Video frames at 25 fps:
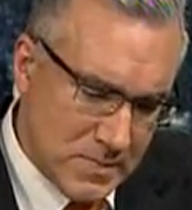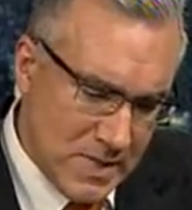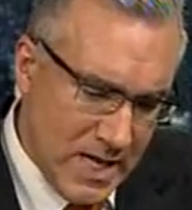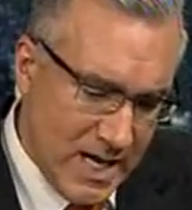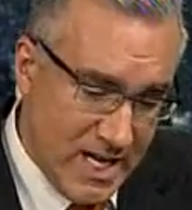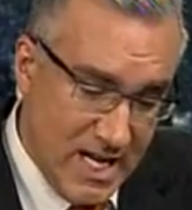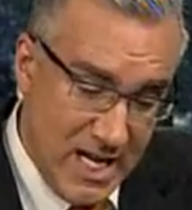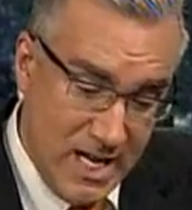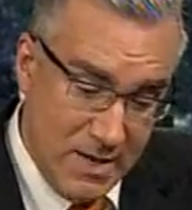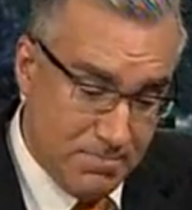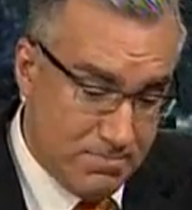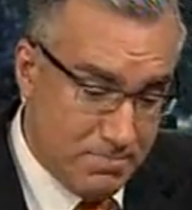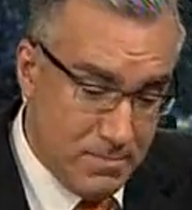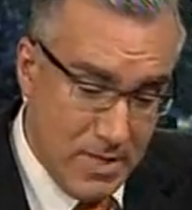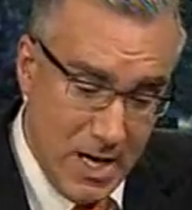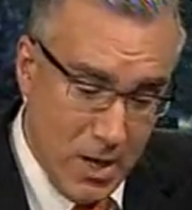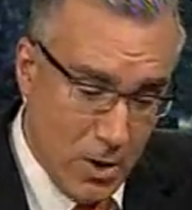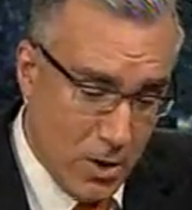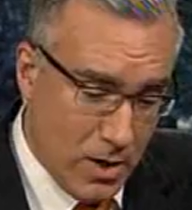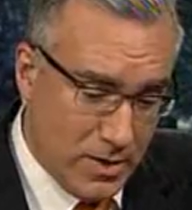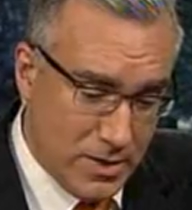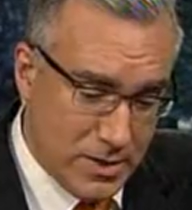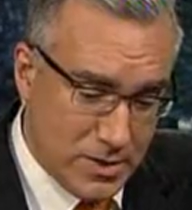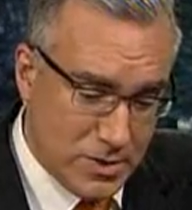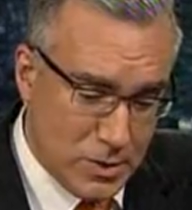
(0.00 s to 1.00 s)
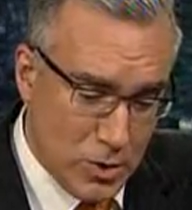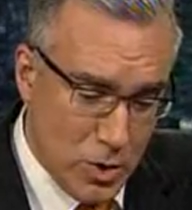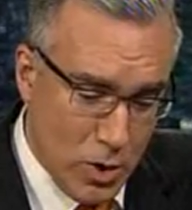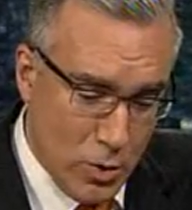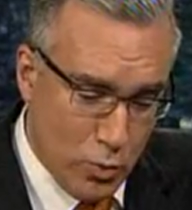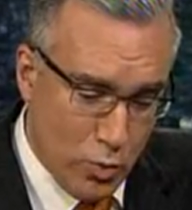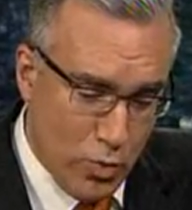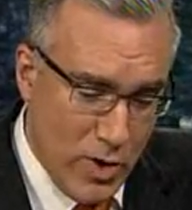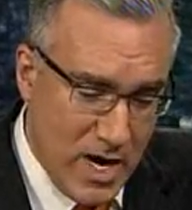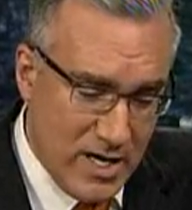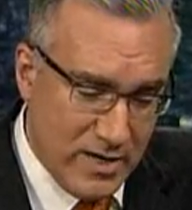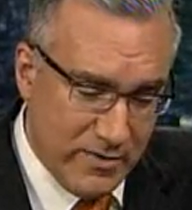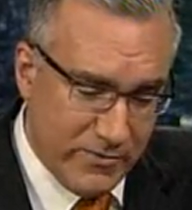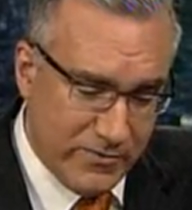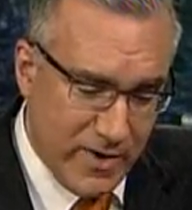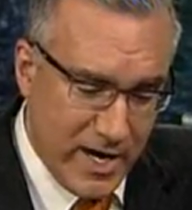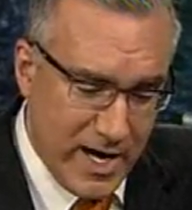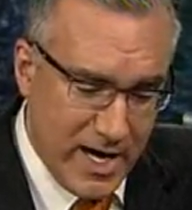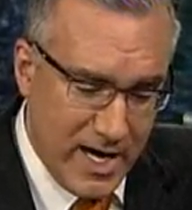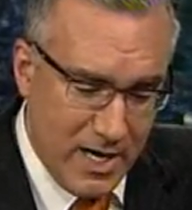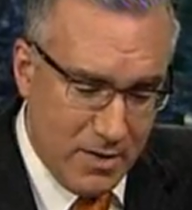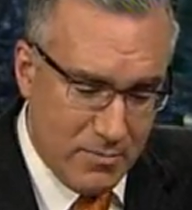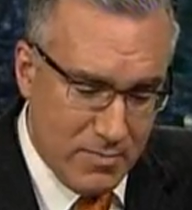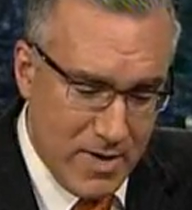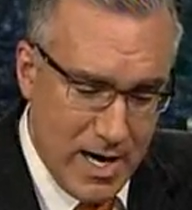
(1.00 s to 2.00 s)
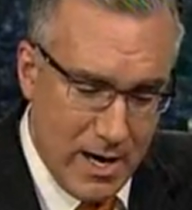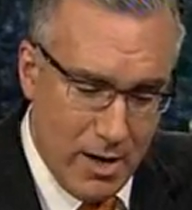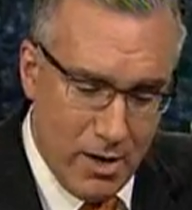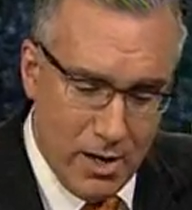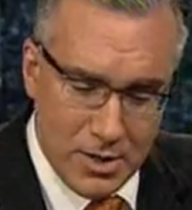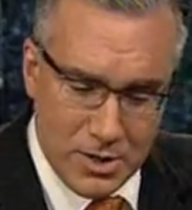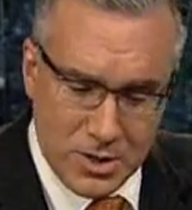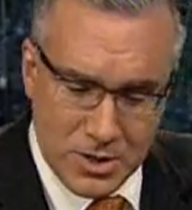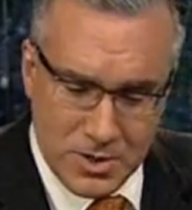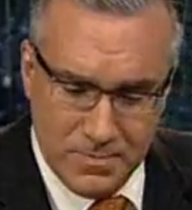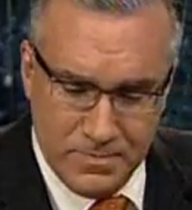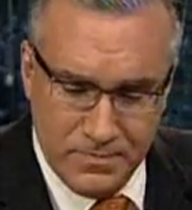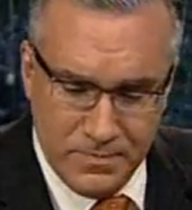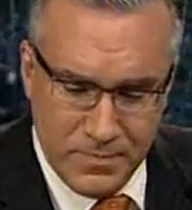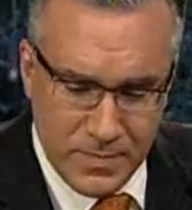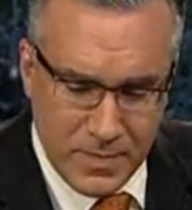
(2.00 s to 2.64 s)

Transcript: I keep hearing this term, redefining marriage.